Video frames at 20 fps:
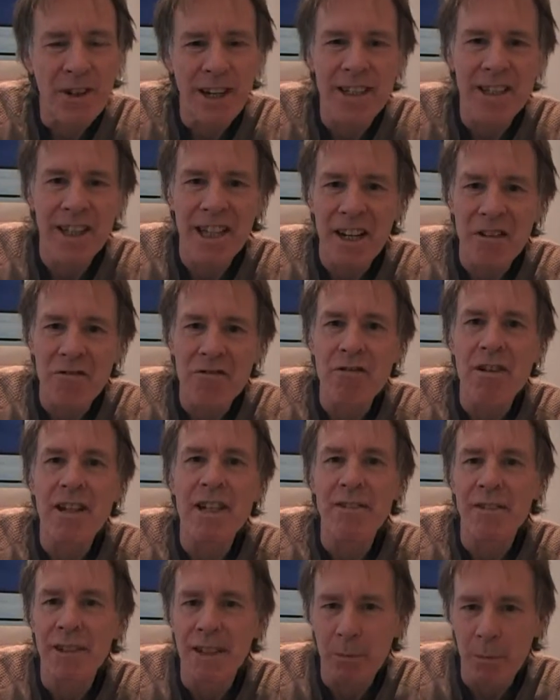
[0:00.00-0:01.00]
get rid
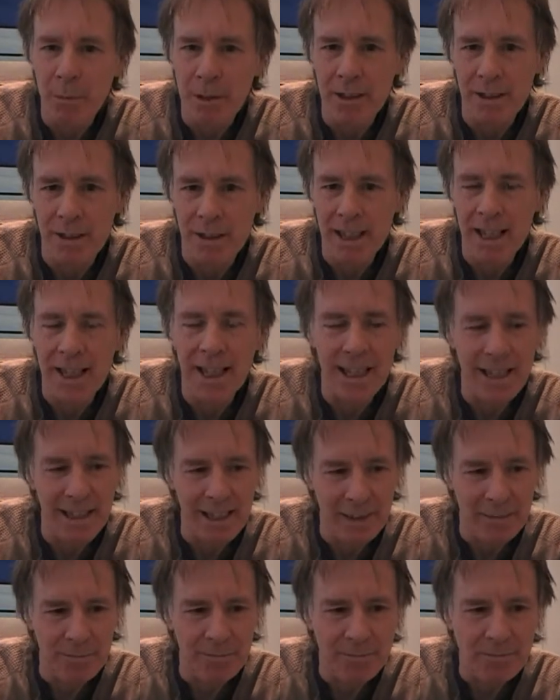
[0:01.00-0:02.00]
of it with a lie.
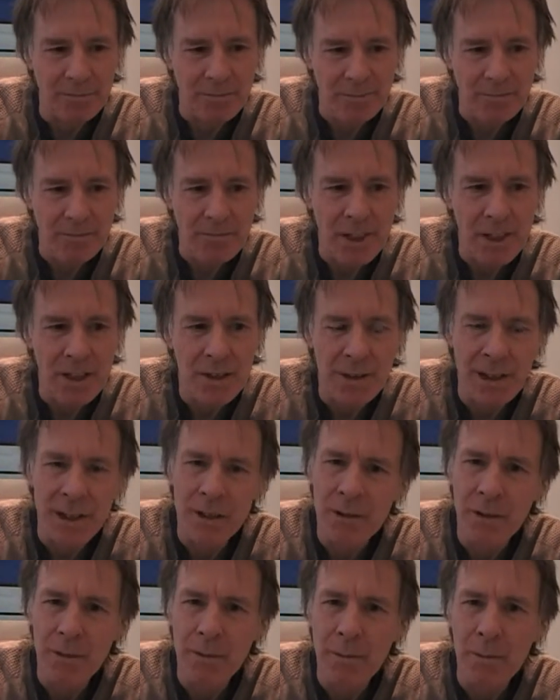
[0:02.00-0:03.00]
So I
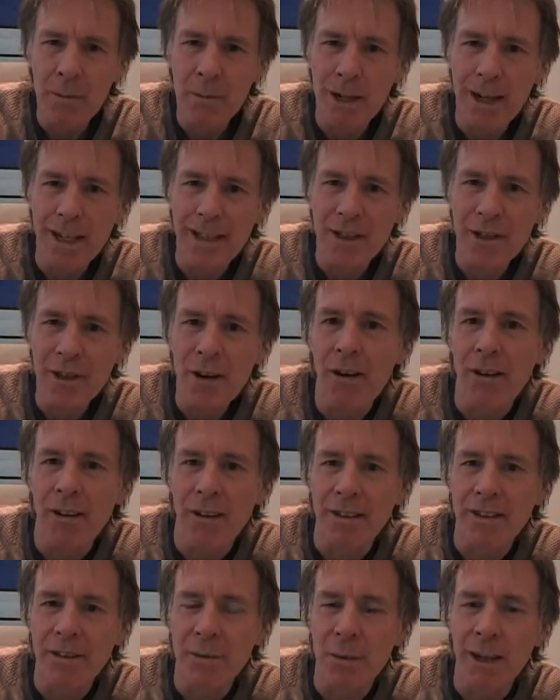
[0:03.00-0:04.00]
thought, well, why not?